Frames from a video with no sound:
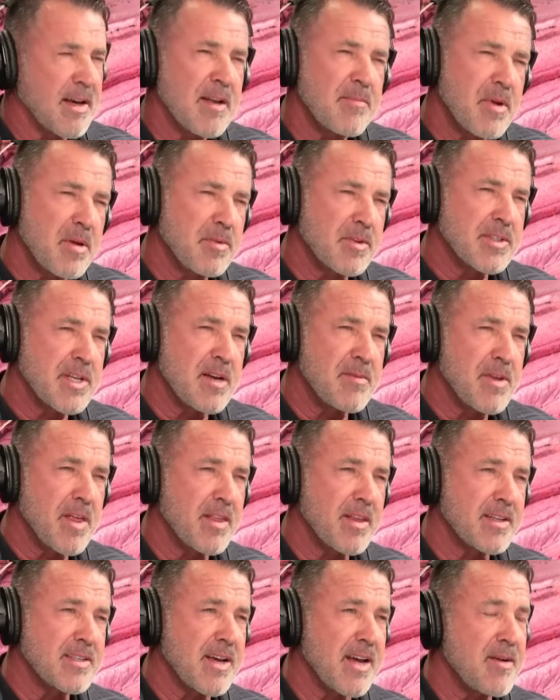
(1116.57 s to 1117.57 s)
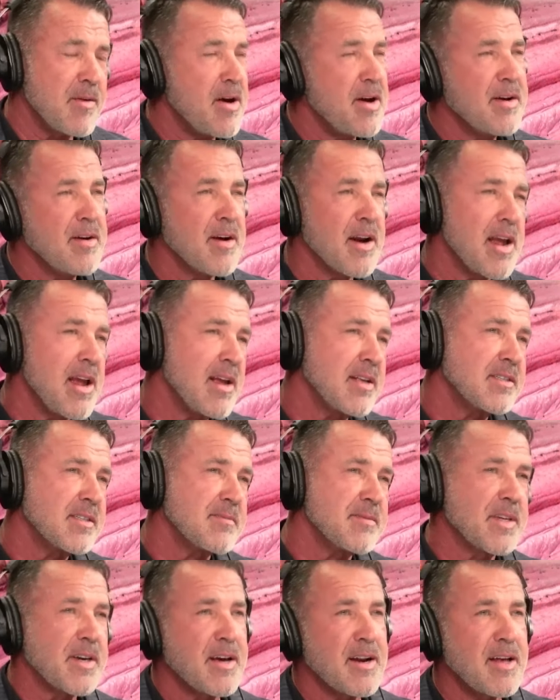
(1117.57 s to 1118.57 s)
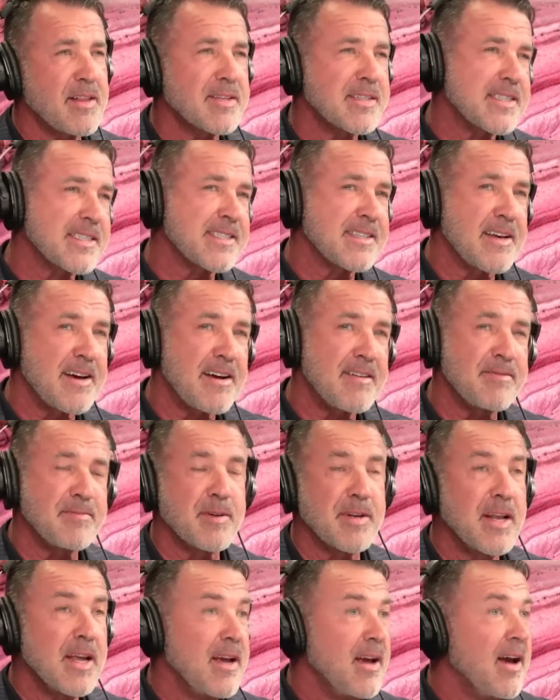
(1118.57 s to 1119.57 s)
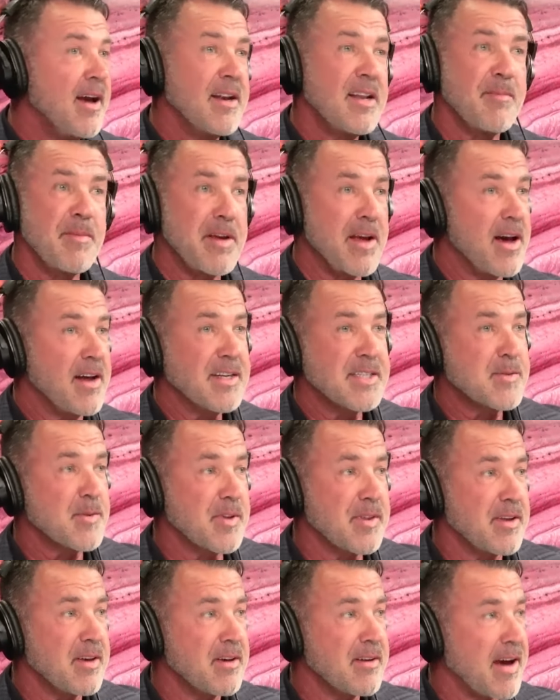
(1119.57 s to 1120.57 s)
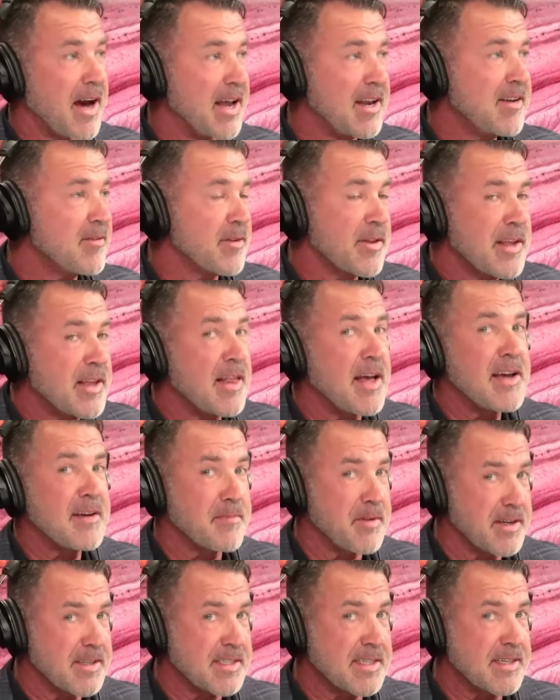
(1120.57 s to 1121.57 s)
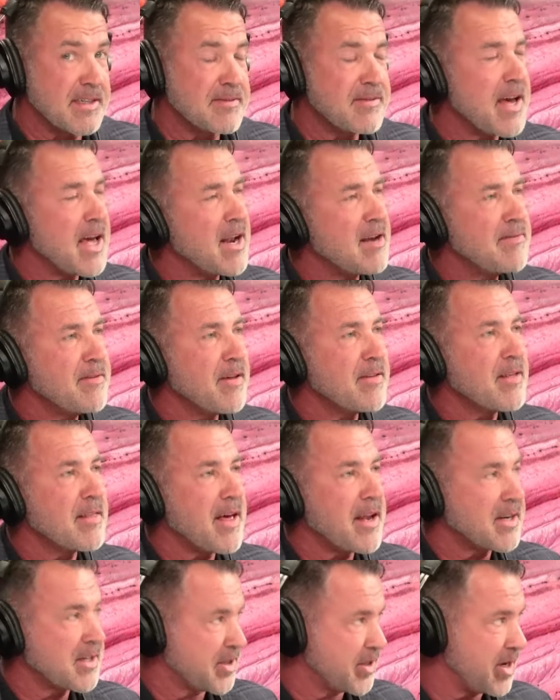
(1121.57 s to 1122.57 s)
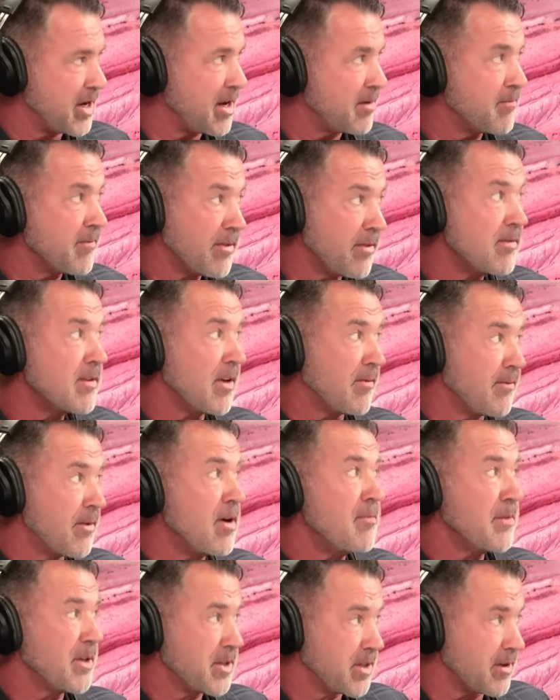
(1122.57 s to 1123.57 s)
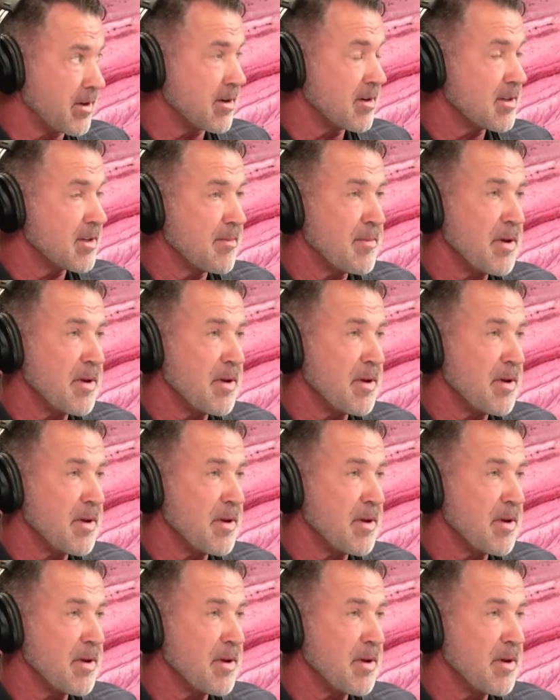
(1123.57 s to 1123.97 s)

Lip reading: I had people tell me all the time, "Wow, you're handsome, you got all this stuff," but to be honest with you, I didn't really like myself. And I felt a lot of shame from the church.